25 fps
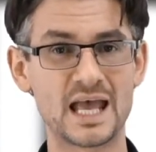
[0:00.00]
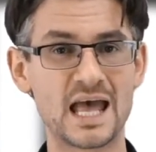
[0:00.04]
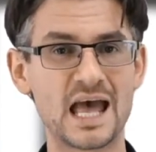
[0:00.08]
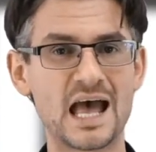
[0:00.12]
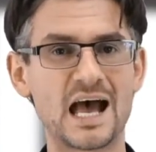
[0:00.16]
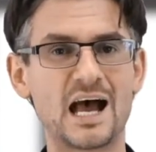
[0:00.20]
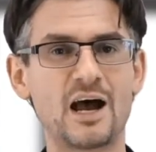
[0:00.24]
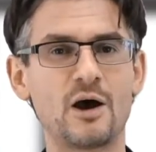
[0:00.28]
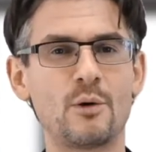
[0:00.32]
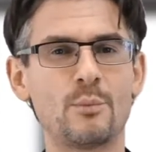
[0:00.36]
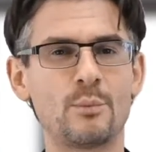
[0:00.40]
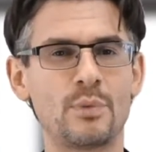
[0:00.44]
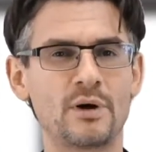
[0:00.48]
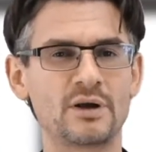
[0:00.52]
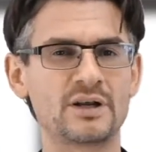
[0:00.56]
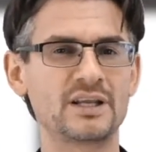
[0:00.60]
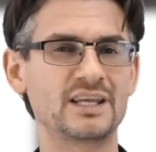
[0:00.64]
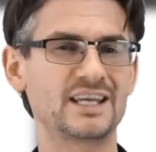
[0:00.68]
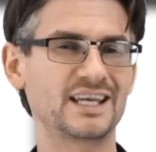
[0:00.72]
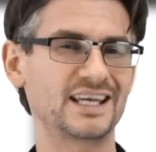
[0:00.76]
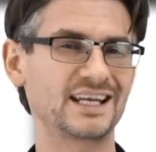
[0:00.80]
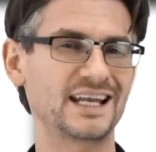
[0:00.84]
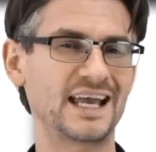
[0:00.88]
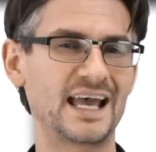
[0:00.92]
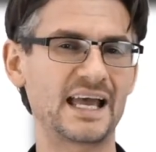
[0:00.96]
Our body
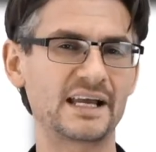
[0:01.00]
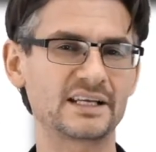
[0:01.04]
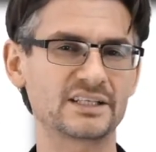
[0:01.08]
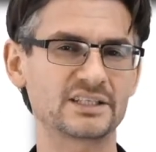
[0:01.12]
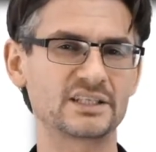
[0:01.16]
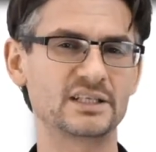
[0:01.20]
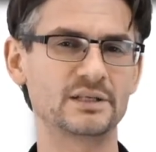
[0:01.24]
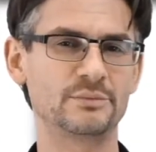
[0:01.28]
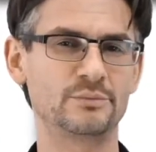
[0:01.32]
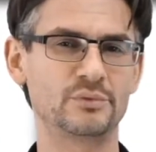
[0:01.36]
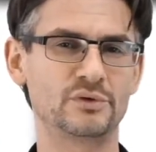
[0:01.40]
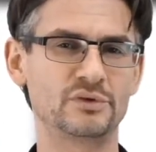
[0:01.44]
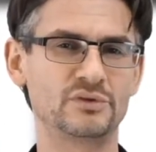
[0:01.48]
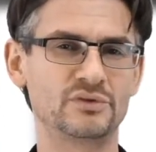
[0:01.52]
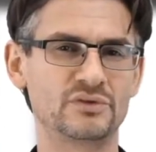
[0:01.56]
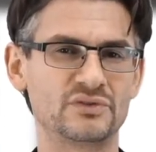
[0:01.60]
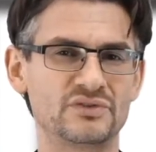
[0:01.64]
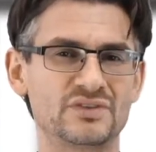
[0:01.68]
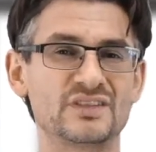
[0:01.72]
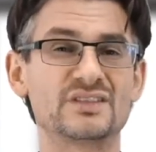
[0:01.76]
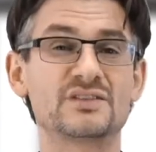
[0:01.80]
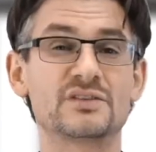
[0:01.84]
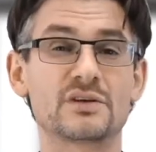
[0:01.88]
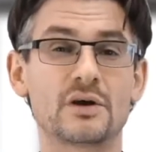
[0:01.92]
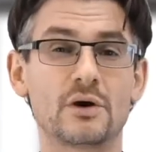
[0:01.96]
can actually produce
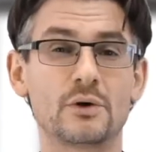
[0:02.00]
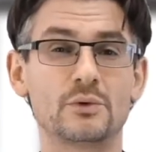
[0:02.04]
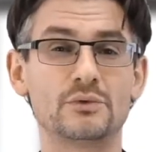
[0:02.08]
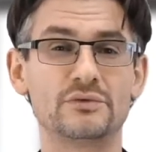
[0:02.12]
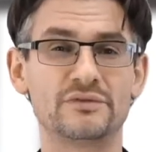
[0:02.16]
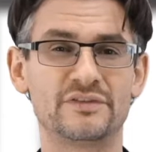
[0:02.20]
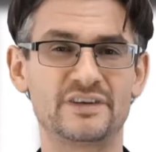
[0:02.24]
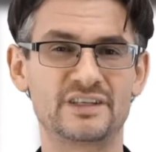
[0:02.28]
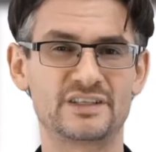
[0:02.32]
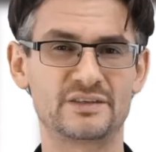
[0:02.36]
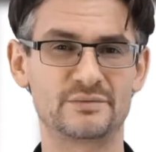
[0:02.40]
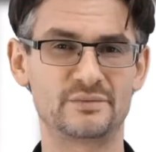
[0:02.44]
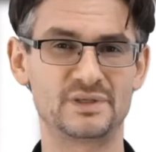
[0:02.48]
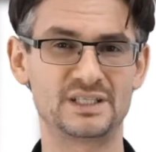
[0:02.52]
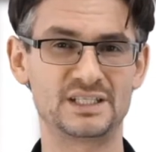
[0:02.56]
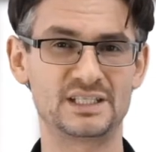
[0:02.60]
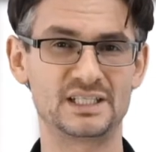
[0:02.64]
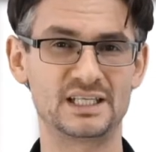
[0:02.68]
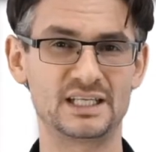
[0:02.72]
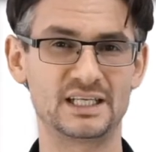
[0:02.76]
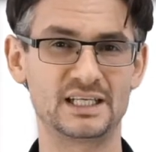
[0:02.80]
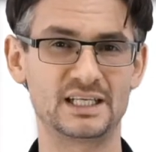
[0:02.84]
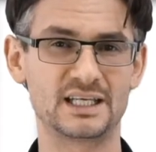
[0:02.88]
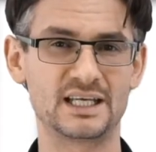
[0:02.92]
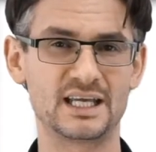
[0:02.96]
its own vitamin
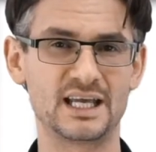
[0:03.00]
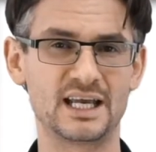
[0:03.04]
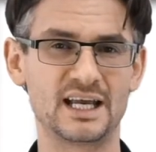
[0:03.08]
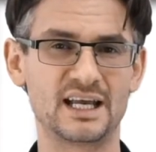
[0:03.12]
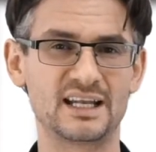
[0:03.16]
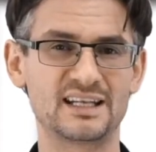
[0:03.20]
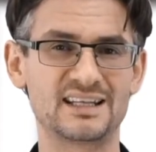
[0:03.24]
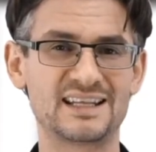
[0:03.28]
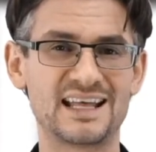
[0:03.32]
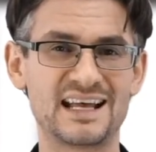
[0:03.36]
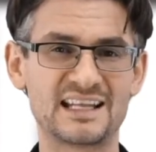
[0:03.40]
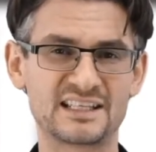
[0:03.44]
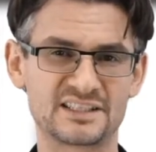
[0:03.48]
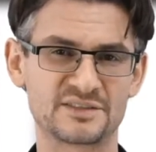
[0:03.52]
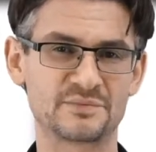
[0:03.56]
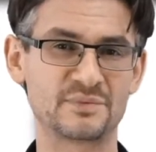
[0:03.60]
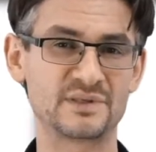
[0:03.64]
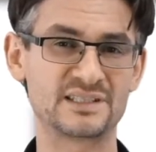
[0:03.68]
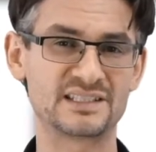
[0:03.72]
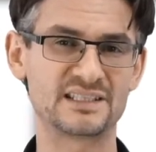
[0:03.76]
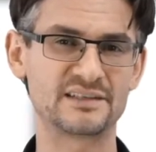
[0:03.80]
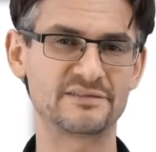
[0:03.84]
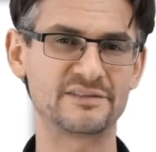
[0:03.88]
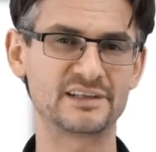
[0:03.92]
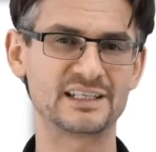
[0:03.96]
D, and that
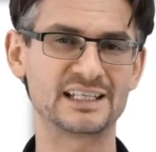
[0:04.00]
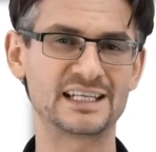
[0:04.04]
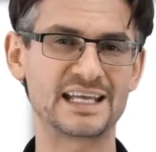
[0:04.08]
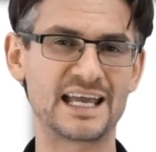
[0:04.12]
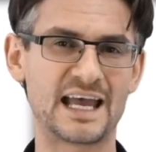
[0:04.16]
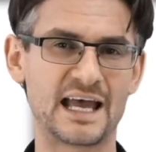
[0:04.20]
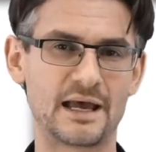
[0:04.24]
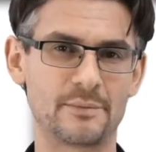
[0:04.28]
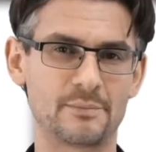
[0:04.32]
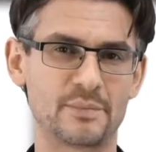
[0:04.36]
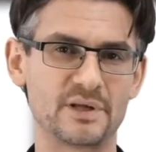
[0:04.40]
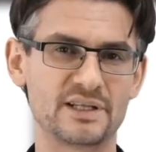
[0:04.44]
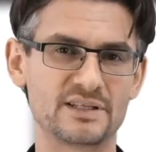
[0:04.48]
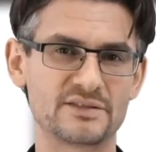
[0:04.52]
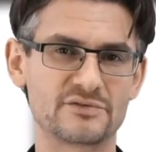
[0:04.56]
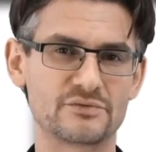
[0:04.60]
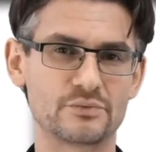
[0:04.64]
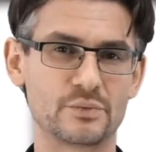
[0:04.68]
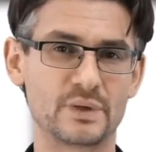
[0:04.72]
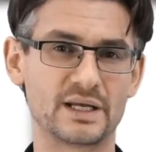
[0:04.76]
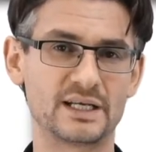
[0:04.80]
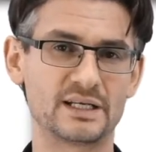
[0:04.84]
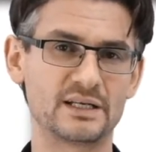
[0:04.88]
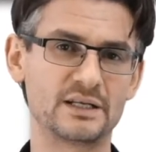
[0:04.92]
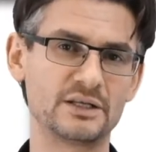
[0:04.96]
specifically happens
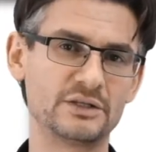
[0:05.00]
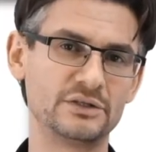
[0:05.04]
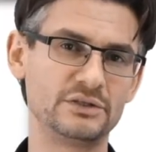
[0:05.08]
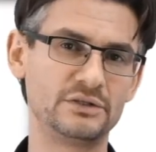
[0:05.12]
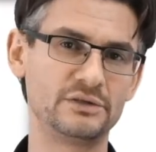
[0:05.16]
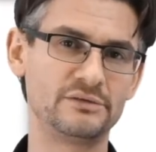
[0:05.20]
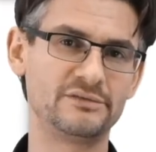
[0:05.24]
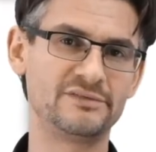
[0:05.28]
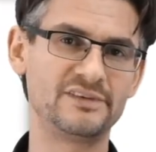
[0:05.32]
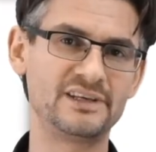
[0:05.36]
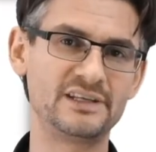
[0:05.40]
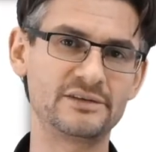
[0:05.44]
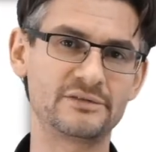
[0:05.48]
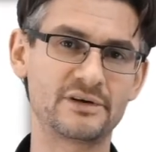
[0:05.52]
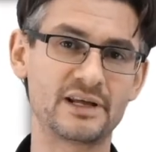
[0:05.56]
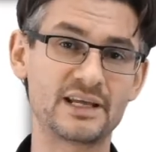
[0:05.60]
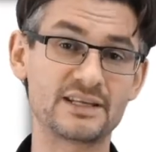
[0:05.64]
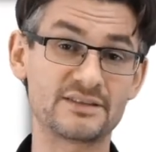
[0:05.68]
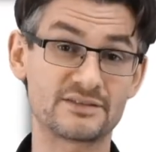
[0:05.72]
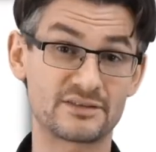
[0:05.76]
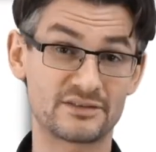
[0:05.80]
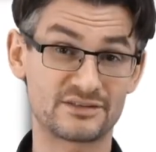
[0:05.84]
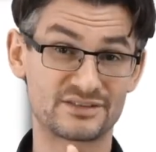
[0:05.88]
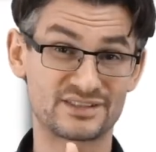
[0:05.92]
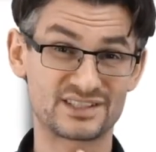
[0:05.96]
when UV rays
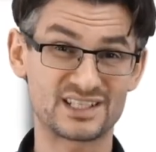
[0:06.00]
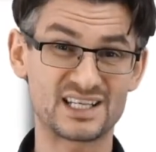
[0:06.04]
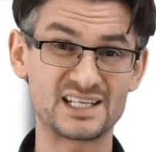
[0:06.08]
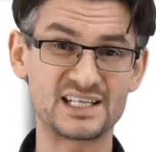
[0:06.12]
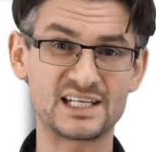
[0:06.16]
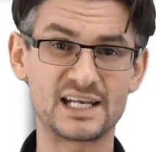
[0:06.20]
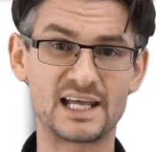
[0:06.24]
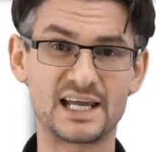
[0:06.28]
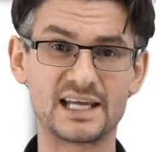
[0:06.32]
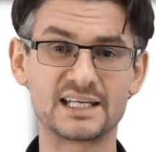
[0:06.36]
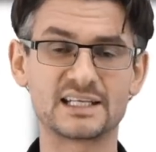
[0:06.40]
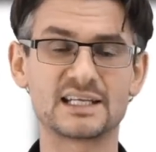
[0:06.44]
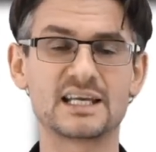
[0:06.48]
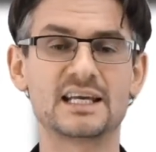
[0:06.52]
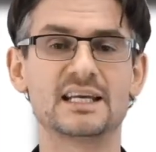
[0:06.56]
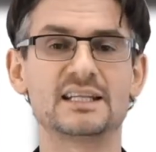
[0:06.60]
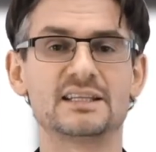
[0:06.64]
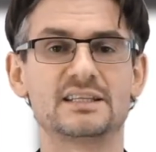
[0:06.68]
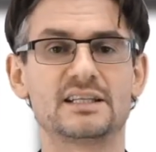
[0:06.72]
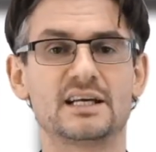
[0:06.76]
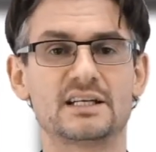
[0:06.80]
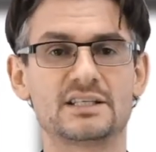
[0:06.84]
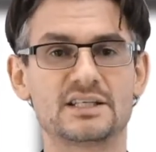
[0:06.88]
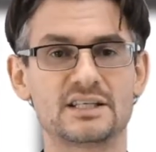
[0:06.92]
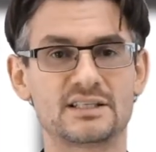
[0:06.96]
or sunlight
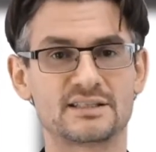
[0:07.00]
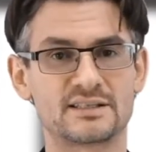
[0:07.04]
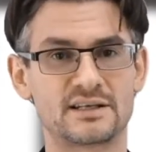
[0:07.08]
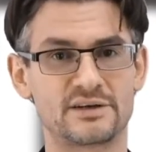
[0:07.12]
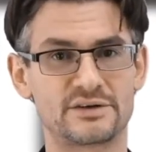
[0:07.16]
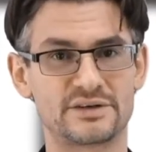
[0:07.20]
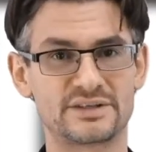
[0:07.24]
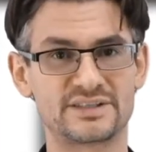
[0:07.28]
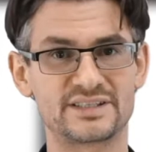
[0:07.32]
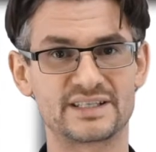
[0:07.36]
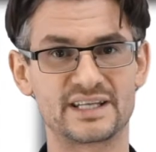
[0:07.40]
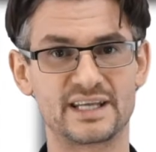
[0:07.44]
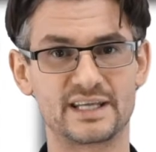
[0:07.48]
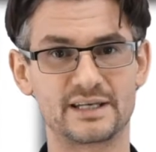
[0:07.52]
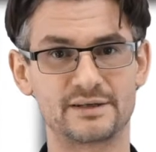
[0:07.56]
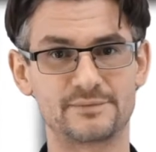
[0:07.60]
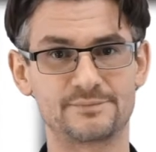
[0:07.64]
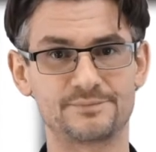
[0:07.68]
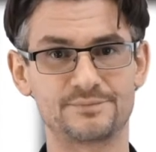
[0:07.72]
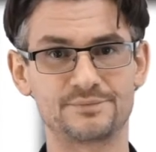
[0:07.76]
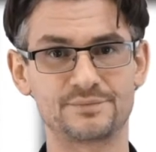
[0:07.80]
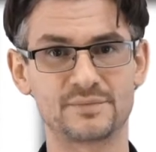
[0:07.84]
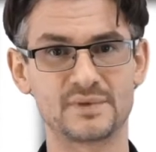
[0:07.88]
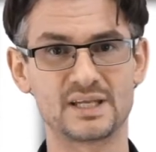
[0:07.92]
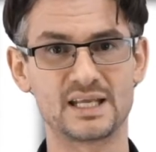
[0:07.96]
touches our skin.
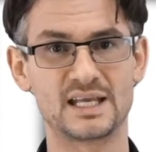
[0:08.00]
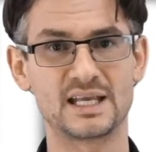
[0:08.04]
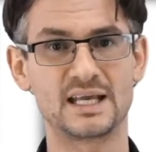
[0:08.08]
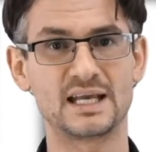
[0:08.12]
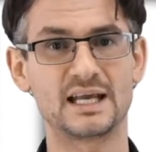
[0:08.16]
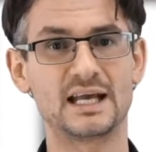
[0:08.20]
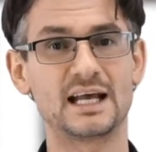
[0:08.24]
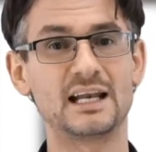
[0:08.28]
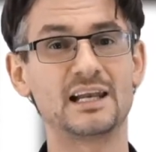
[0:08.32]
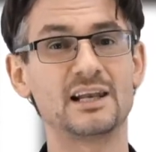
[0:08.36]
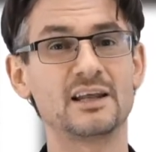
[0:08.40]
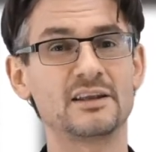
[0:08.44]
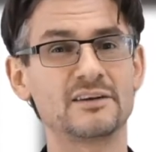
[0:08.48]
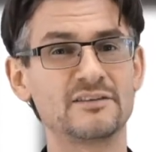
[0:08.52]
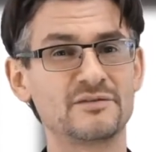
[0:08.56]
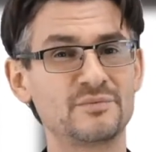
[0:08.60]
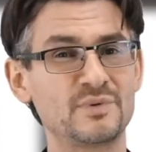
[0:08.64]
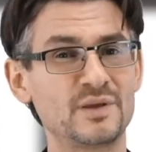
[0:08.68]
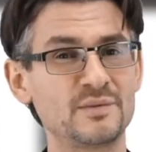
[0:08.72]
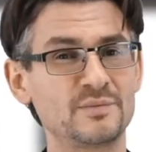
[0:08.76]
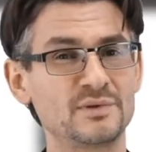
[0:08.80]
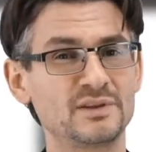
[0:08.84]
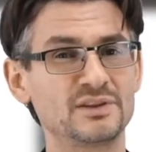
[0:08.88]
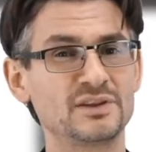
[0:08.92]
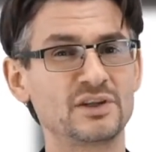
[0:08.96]
A lot of
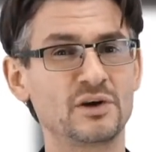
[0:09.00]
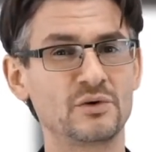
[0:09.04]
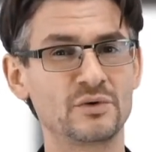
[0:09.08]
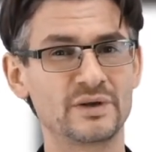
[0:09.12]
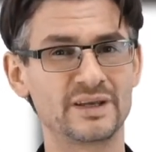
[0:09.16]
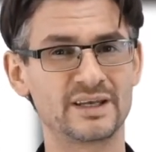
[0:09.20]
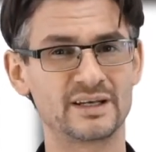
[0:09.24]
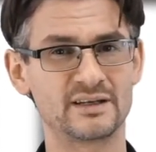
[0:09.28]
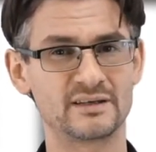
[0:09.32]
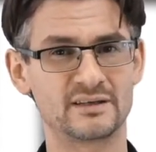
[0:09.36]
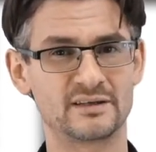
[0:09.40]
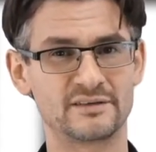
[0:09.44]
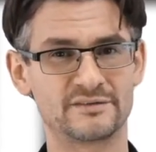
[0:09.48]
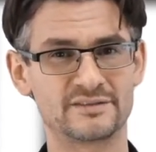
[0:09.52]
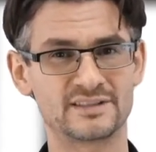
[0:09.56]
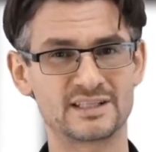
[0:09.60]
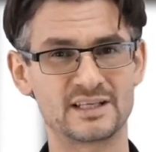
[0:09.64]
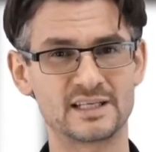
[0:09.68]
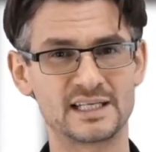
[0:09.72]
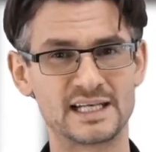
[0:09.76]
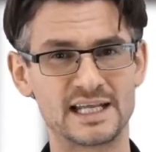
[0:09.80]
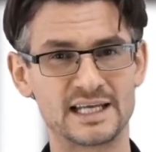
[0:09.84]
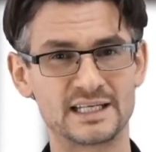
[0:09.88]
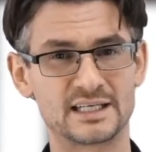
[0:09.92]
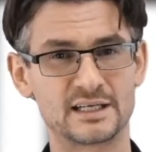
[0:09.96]
people don't get enough
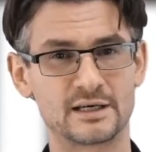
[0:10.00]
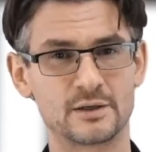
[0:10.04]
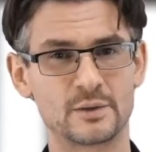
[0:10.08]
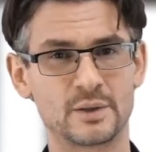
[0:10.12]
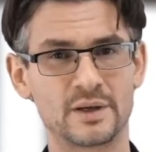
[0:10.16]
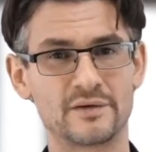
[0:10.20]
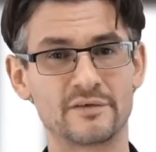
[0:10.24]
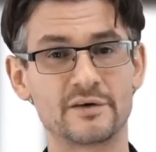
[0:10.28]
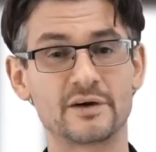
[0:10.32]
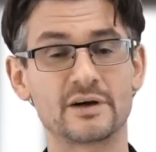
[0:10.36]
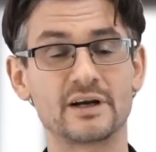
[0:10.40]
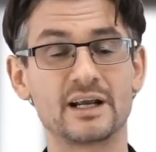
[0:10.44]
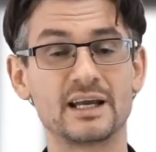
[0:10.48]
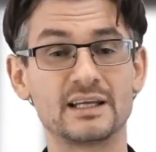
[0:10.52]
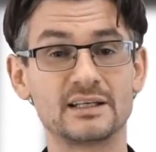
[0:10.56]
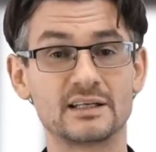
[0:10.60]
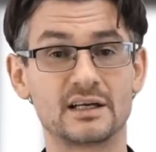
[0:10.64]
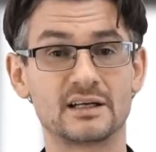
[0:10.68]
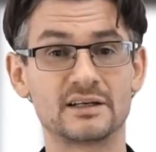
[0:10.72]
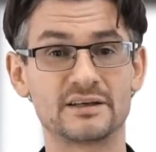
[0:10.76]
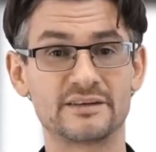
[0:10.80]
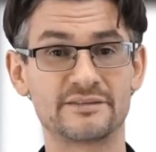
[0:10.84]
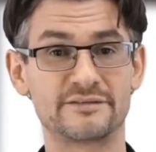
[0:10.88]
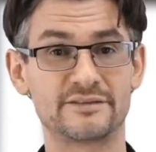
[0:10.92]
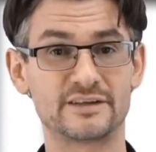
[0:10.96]
sunlight, however, and are
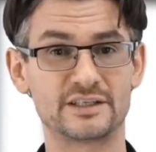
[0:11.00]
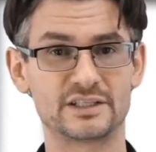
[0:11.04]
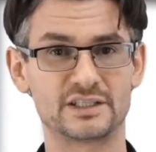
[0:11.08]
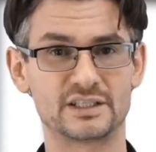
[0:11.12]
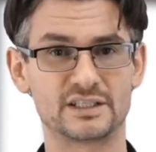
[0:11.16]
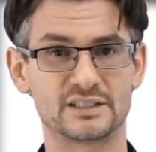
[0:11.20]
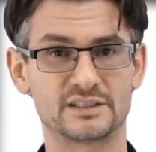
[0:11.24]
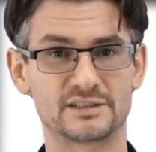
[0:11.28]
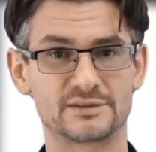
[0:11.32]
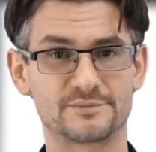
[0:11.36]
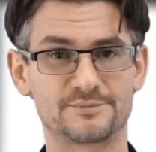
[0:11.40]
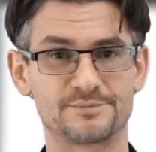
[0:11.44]
deficient.